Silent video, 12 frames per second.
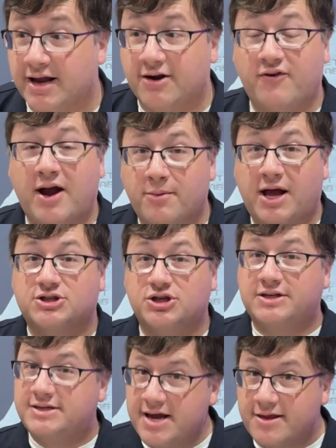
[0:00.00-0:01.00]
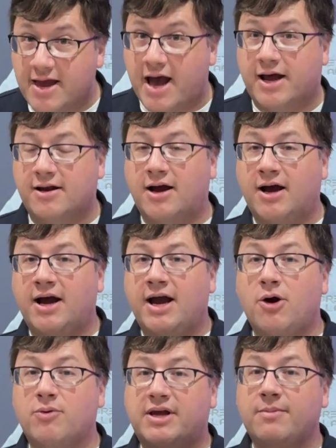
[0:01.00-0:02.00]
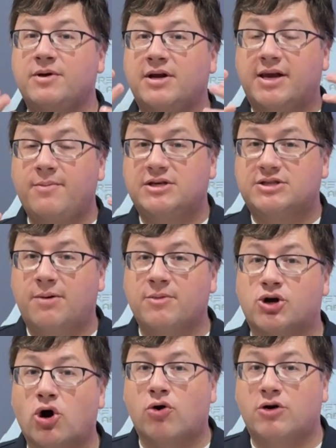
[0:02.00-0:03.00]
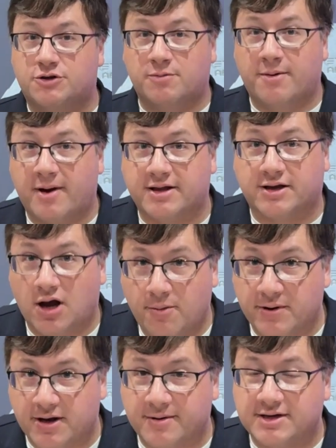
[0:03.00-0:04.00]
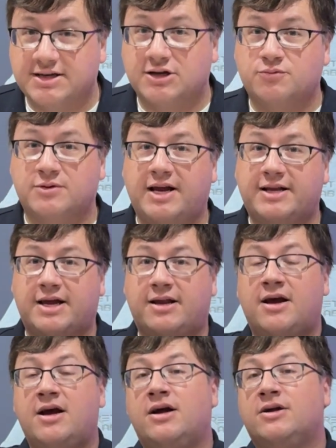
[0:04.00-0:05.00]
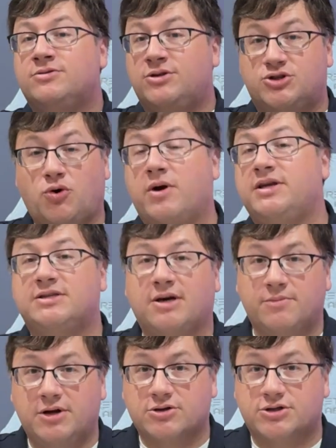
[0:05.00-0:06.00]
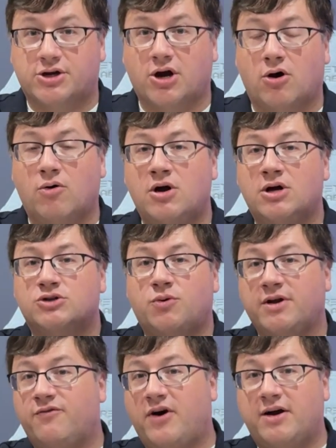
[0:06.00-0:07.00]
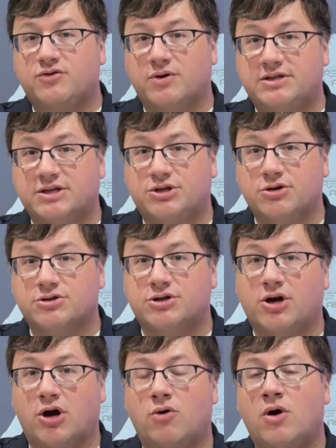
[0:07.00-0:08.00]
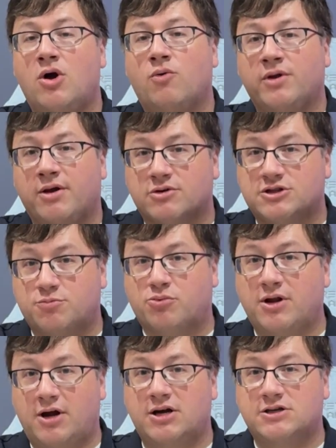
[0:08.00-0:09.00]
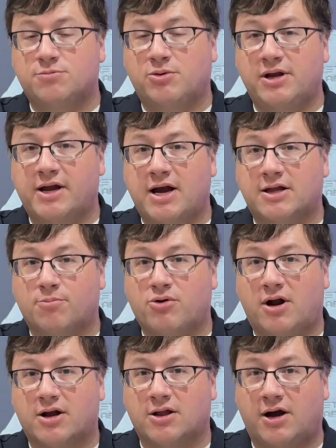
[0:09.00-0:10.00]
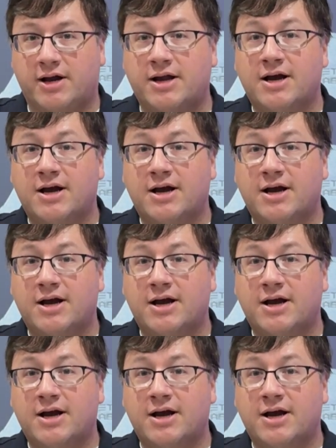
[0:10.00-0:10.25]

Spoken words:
And if Apple actually did that, it would give me some encouragement about the company because that's what they did 20-something years ago, 25, 26 years ago, when they were splitting out the product line